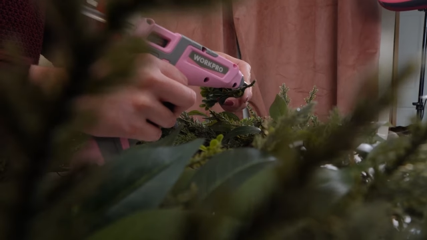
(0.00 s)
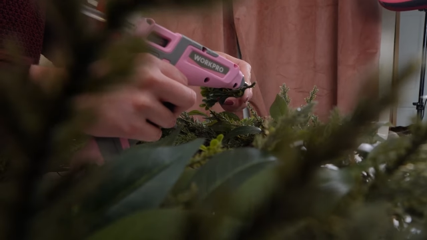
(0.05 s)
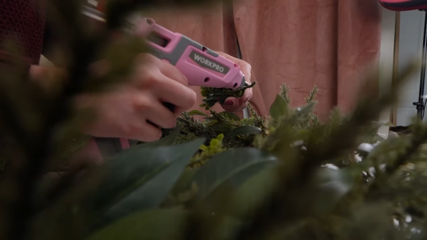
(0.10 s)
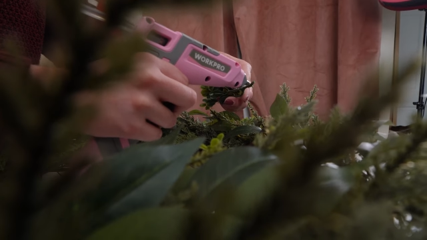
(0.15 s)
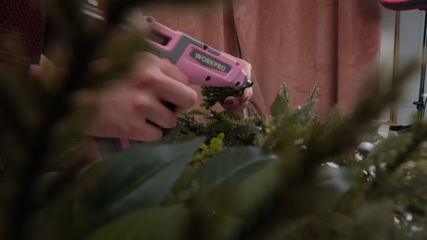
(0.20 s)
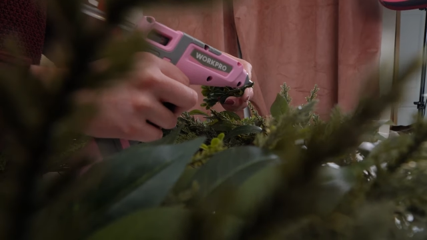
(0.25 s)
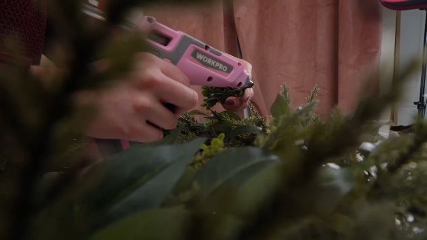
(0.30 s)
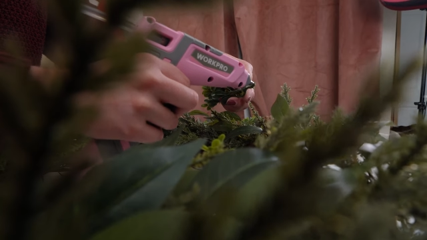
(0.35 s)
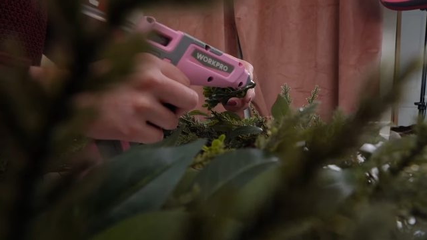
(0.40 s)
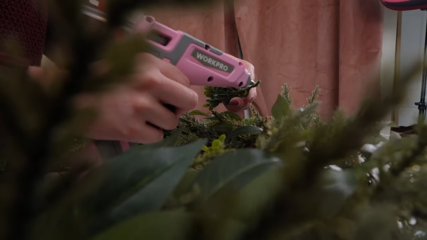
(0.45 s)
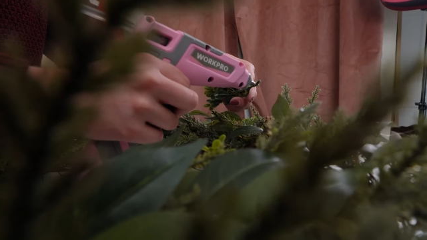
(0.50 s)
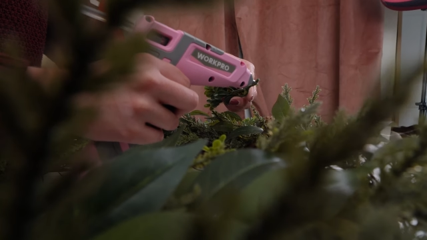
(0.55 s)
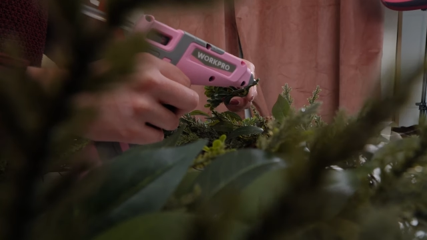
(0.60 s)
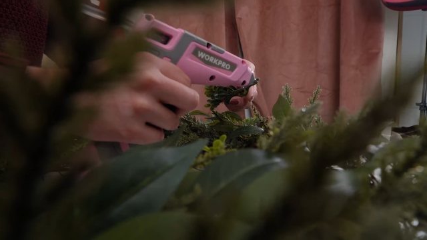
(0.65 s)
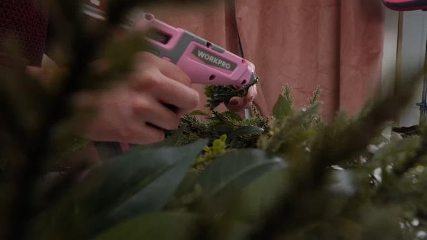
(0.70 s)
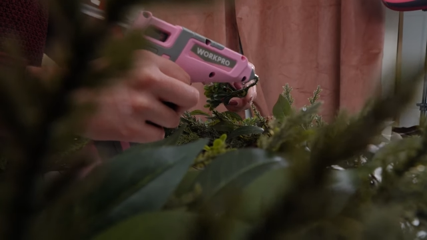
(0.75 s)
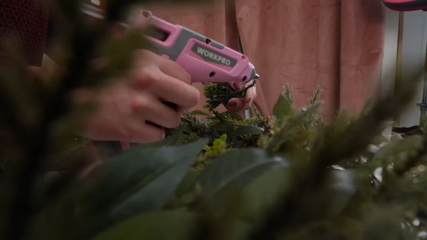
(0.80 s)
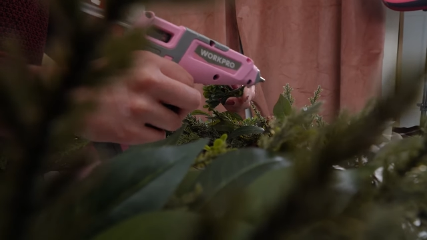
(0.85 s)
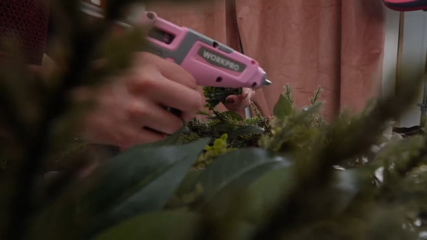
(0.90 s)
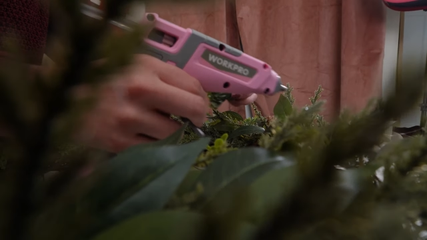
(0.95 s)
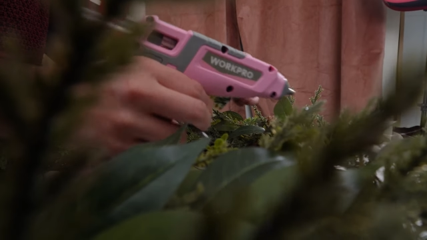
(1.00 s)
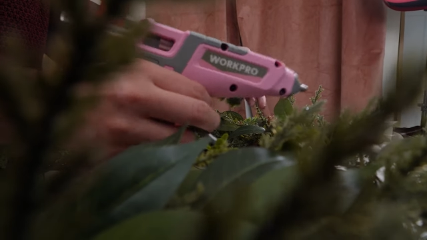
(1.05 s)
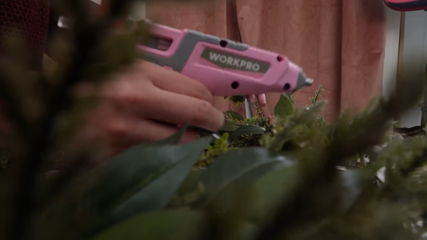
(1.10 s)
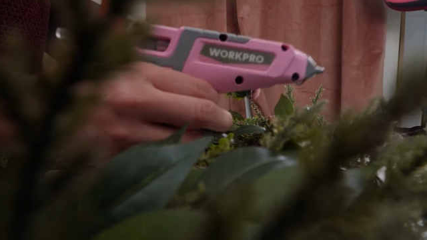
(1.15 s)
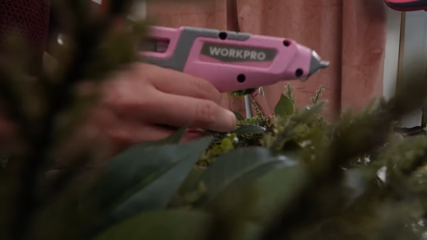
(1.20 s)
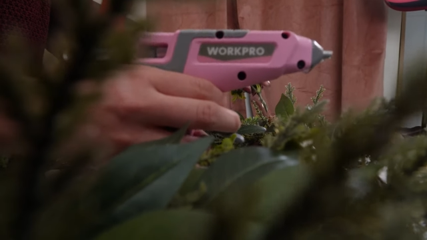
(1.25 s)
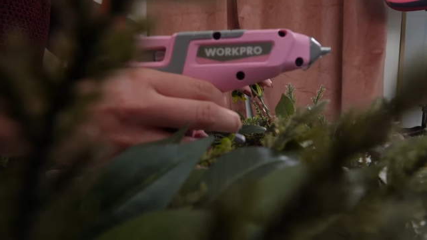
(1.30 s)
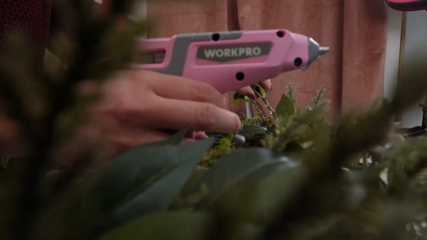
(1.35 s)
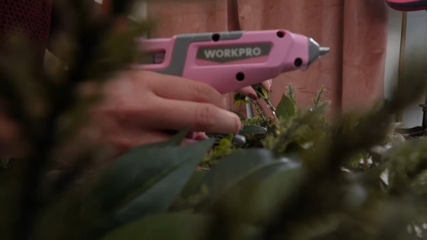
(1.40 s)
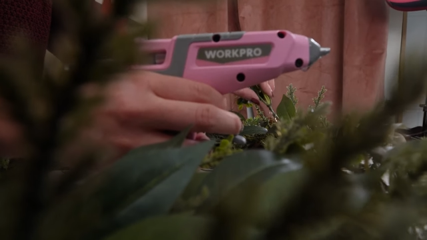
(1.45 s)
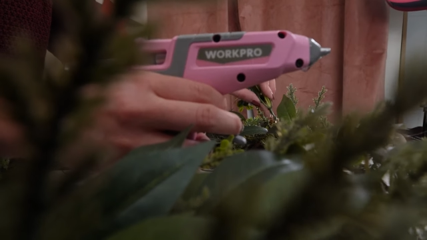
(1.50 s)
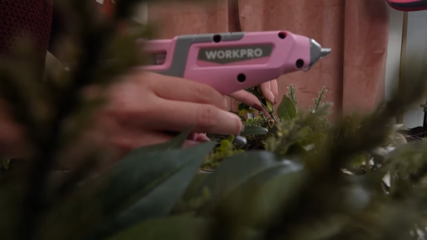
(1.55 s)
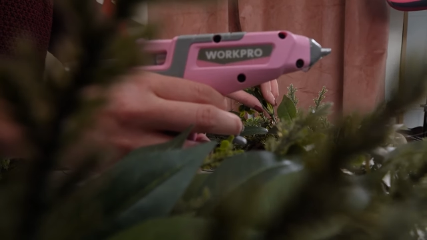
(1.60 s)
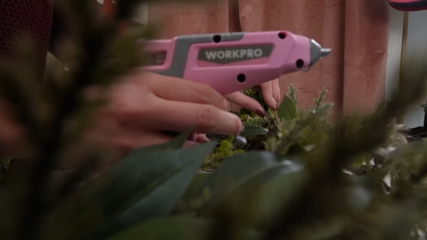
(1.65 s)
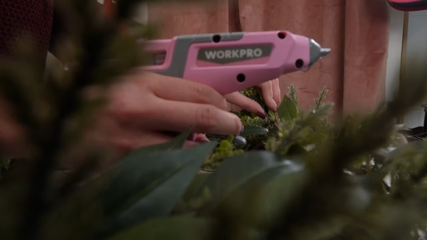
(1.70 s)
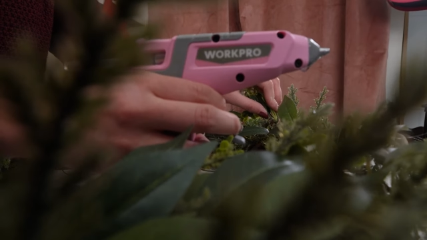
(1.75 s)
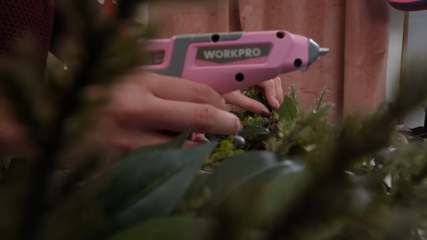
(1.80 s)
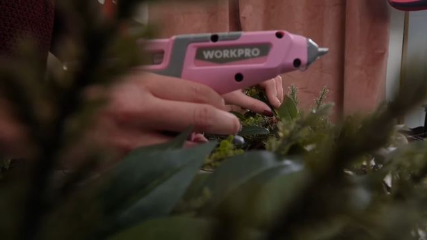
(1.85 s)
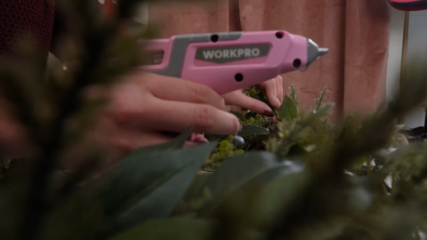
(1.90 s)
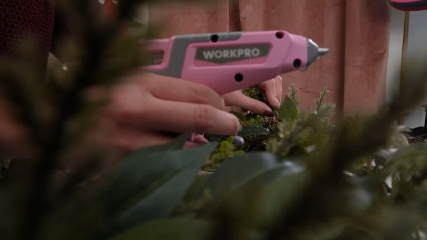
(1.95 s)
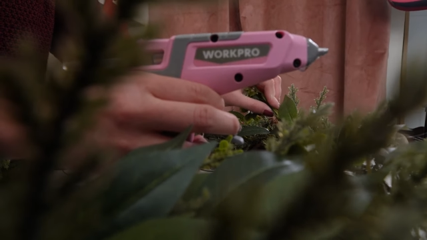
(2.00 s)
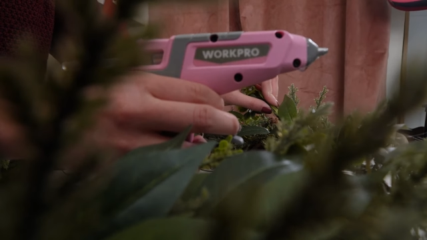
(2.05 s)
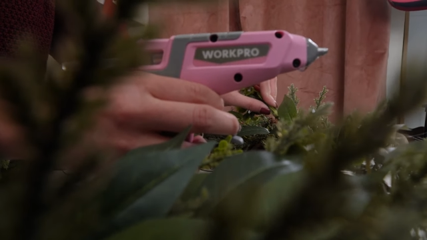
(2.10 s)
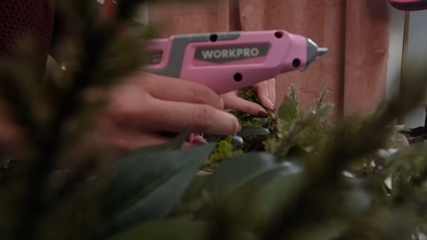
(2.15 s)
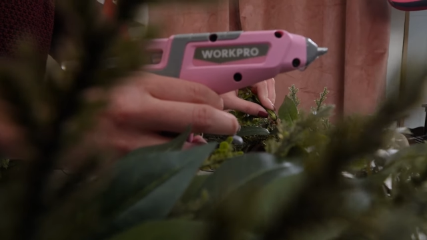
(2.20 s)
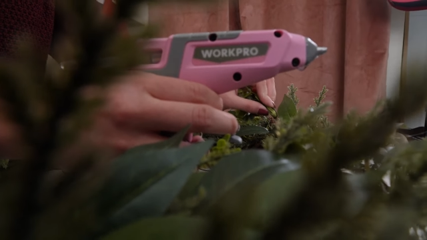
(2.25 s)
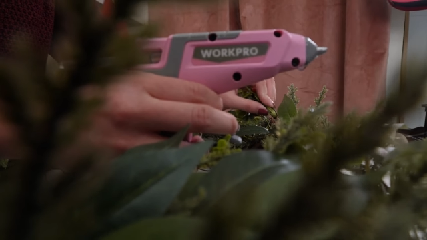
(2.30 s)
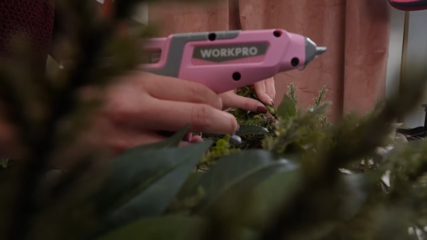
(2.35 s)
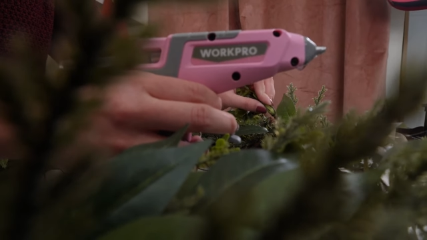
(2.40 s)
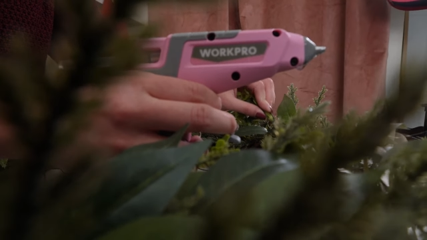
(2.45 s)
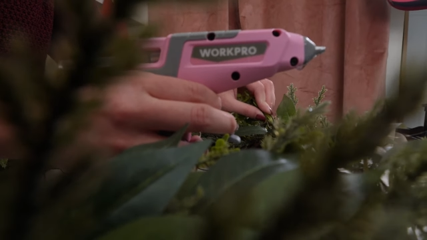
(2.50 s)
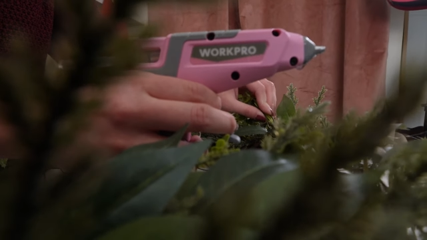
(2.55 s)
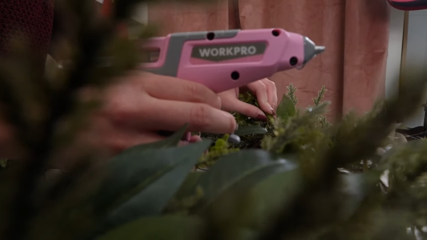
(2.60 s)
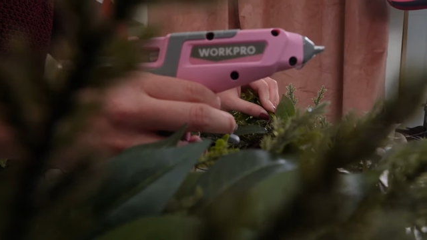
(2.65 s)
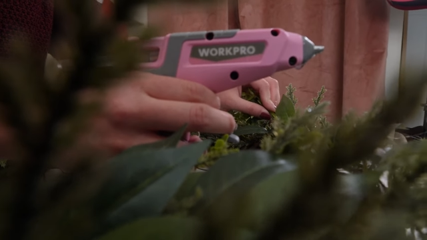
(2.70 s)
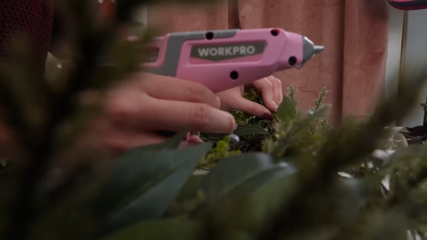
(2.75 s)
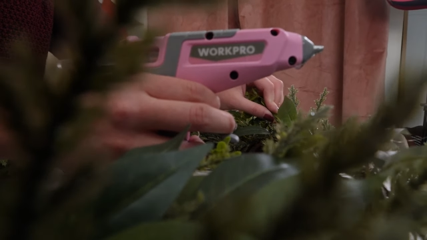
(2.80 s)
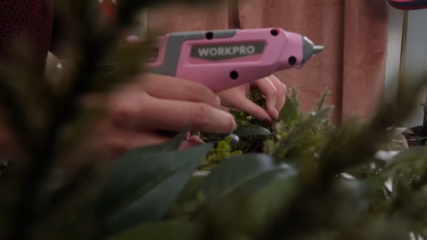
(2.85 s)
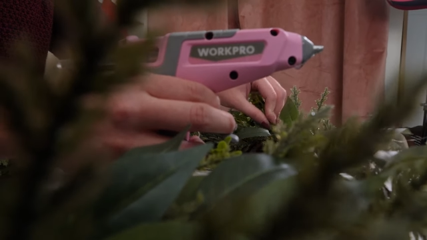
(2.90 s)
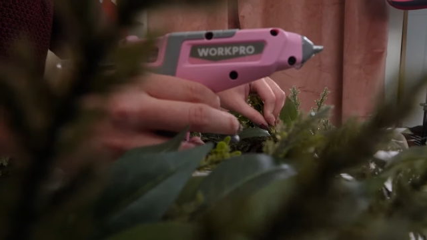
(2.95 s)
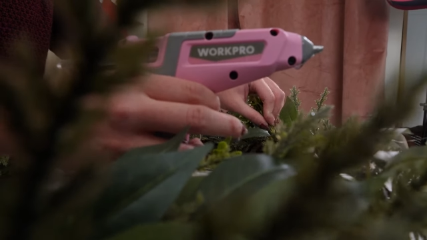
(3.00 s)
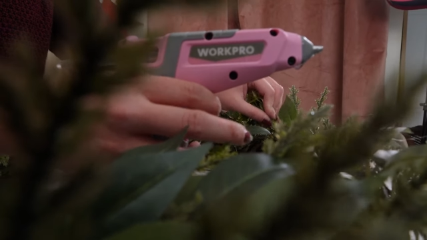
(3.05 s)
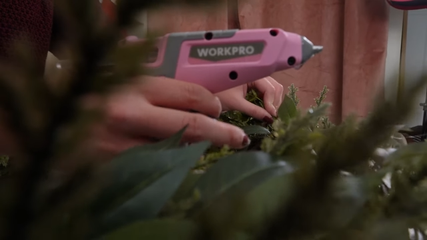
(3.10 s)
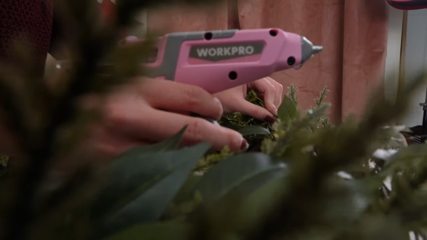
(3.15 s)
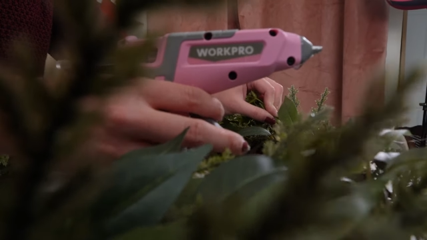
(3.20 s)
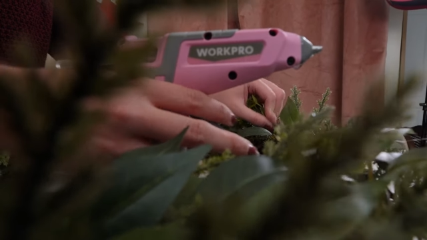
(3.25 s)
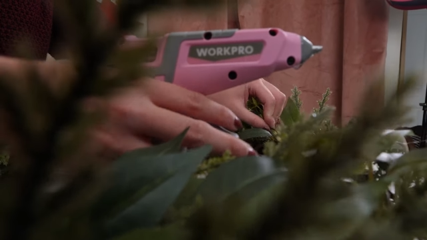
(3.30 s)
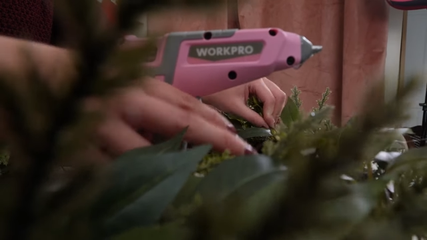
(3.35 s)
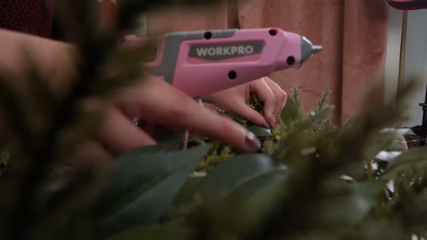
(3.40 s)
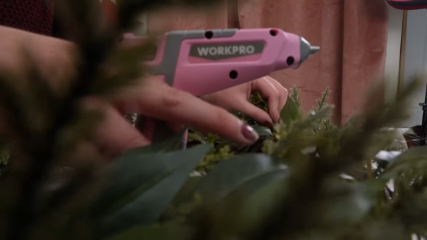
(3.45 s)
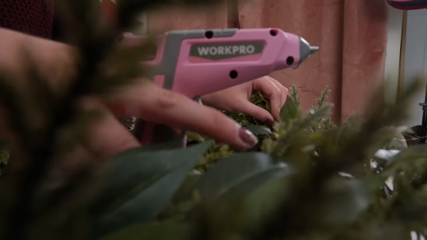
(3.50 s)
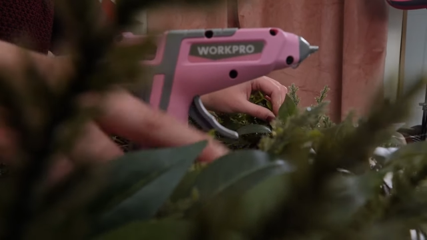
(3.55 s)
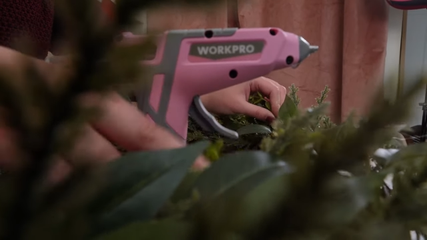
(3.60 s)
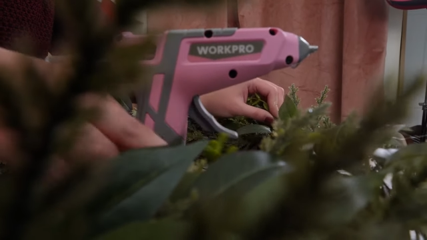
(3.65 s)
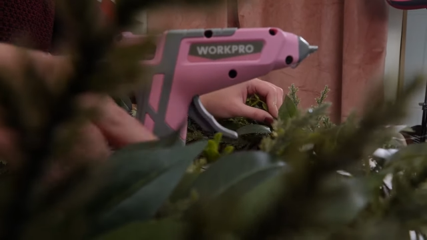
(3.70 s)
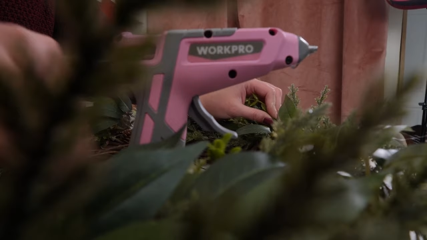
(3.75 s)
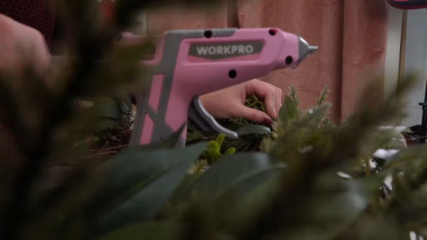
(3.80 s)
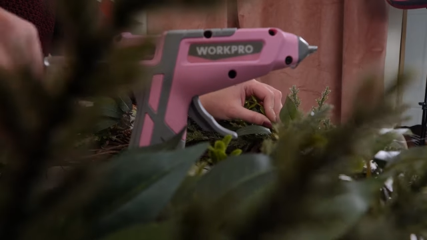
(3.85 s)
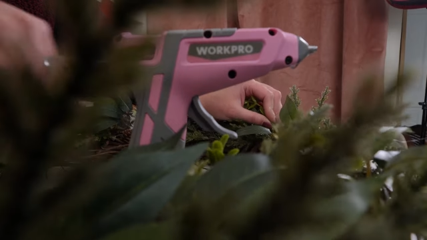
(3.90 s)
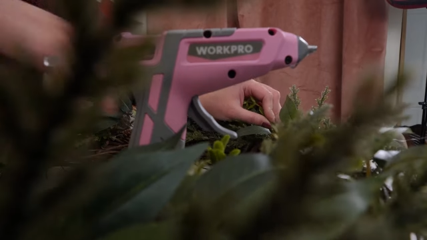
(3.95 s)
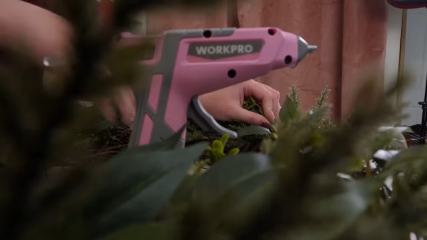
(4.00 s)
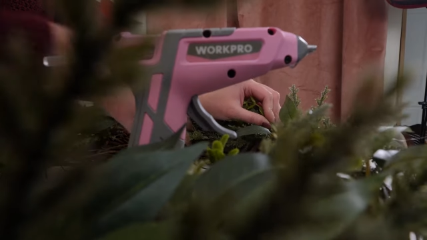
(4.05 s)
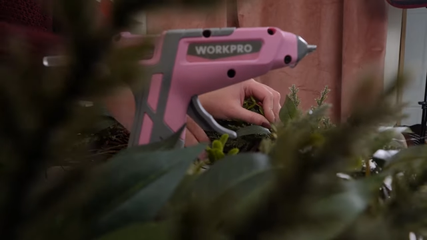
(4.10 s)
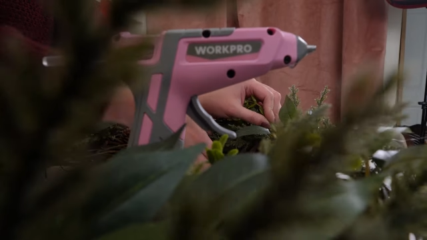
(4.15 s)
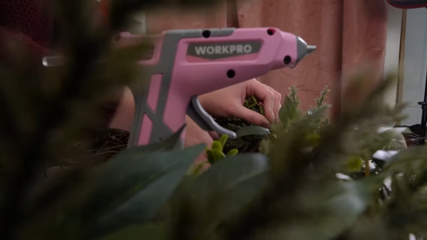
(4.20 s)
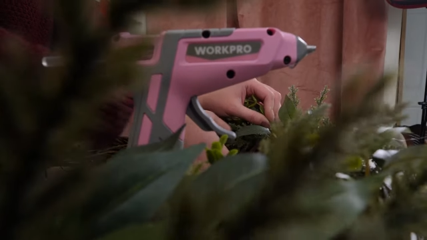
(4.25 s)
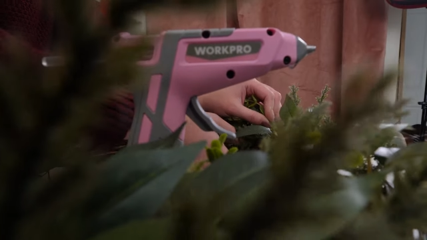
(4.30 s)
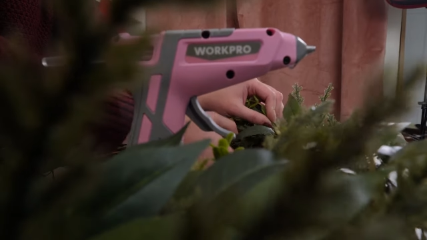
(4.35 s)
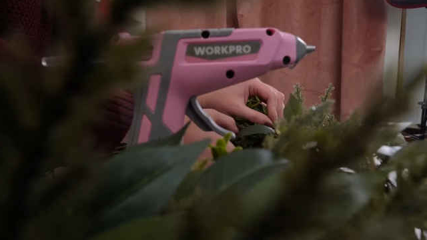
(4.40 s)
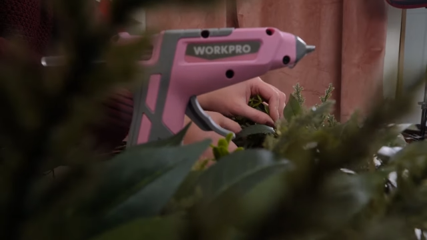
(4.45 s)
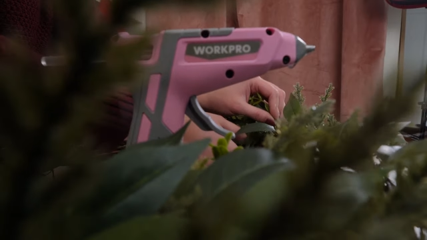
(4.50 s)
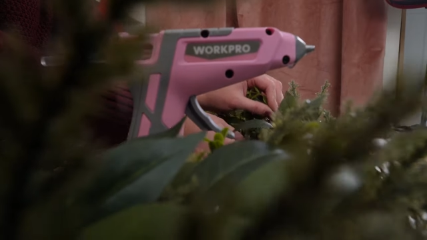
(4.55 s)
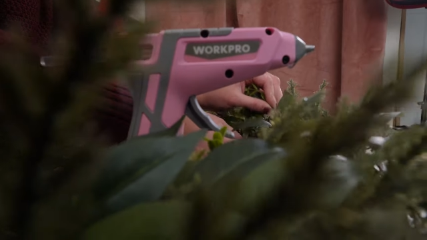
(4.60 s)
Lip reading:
No face is visible, so there are no lips to read.